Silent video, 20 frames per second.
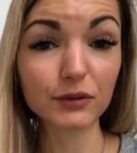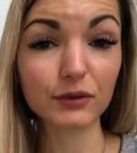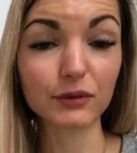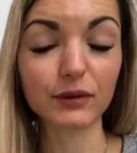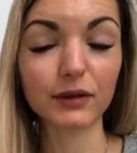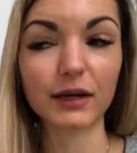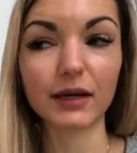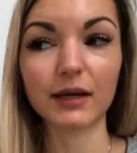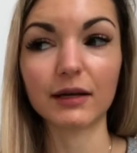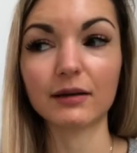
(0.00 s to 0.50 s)
so
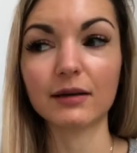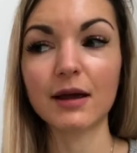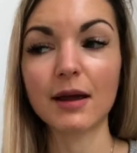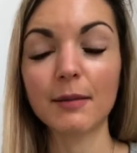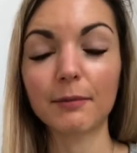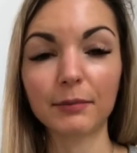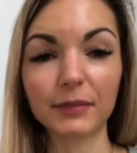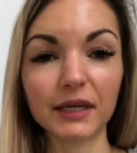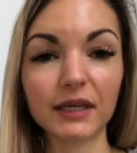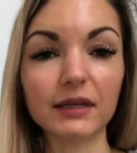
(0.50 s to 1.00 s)
you can
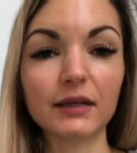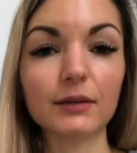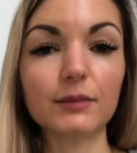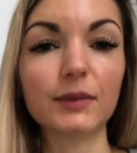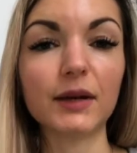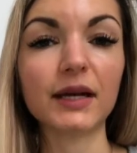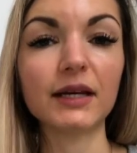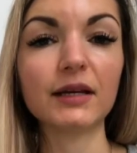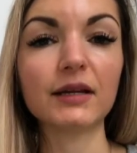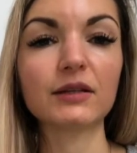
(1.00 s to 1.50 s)
be
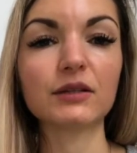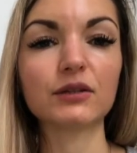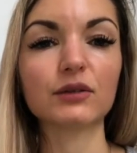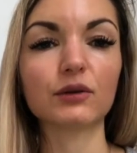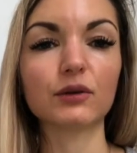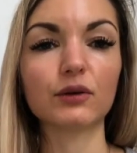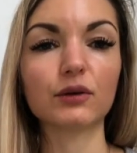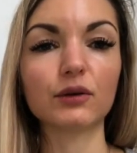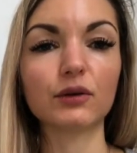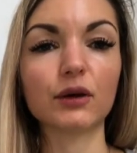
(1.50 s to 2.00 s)
independent,
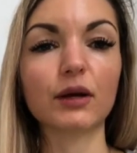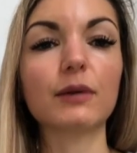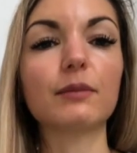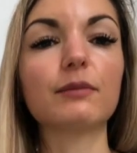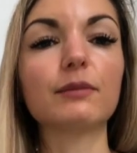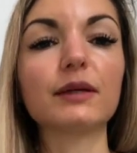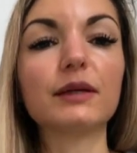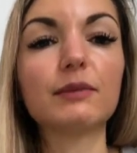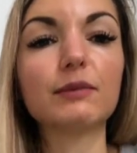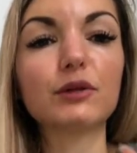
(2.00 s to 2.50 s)
so you
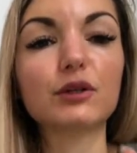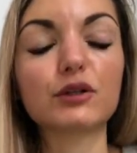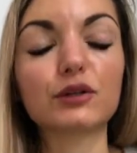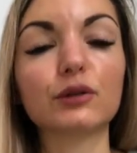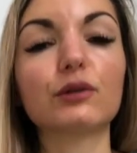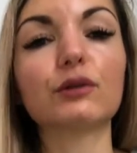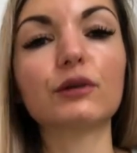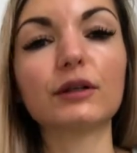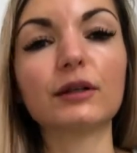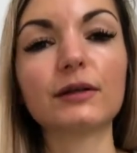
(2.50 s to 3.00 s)
can be
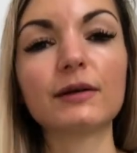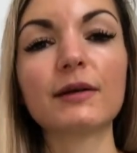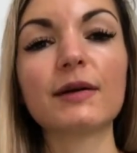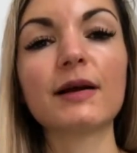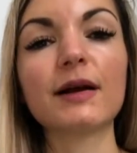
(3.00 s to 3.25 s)
mature.